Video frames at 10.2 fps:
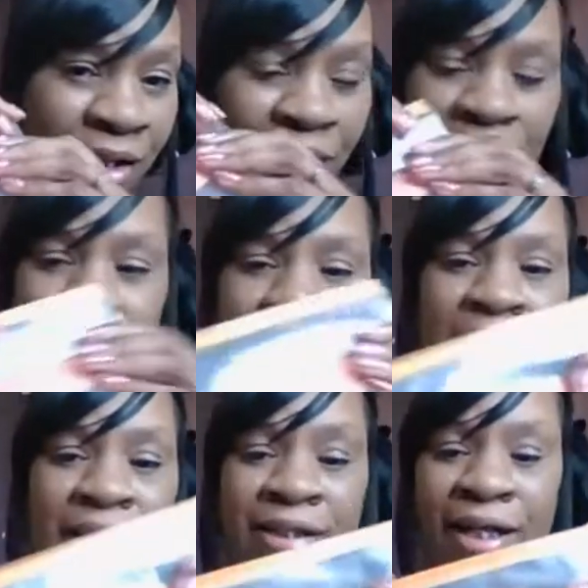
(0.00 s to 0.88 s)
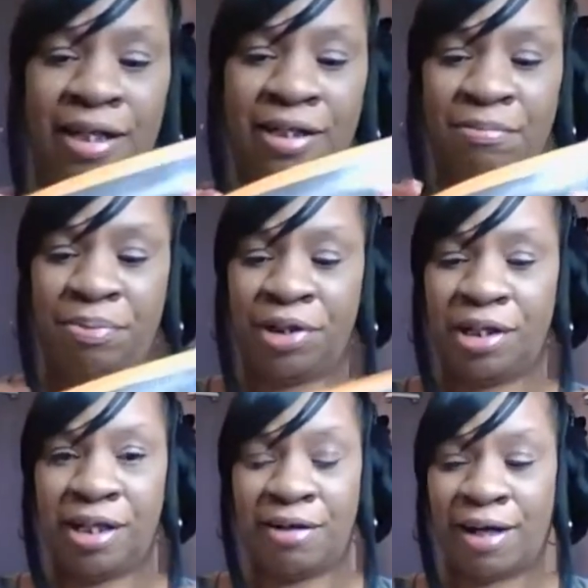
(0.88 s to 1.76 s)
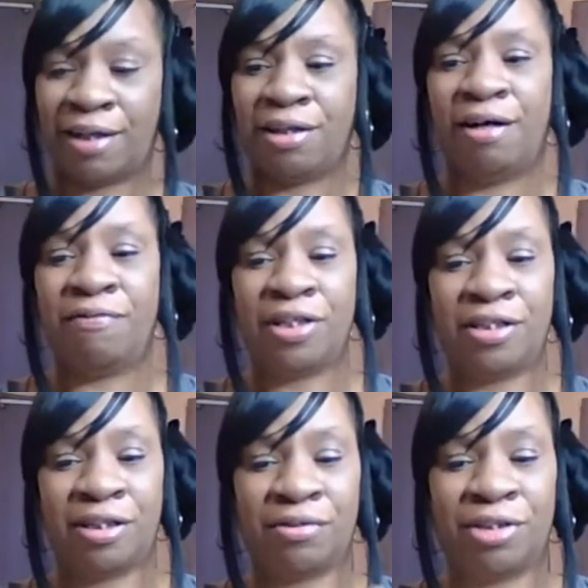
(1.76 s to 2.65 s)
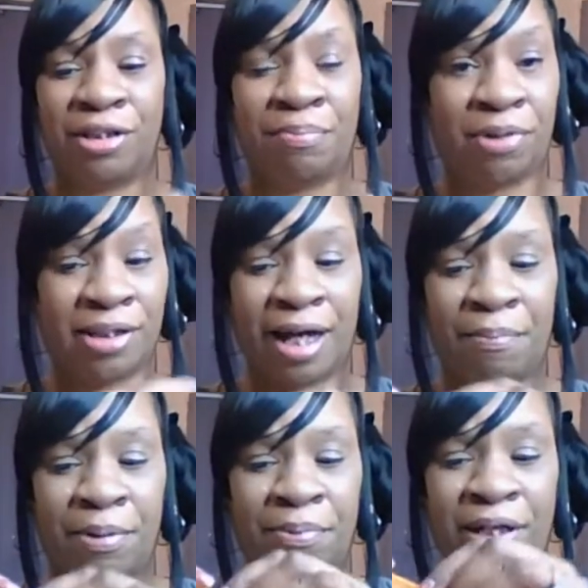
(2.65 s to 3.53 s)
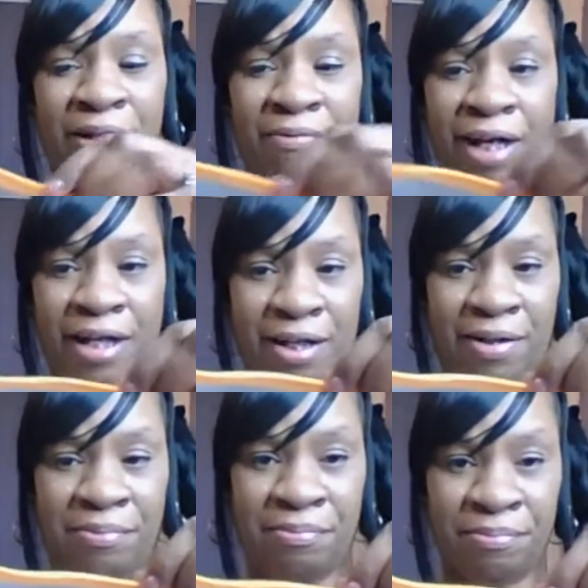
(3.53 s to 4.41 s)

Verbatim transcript: There's some things I need to put in there. I love this little zipper top up here, right here.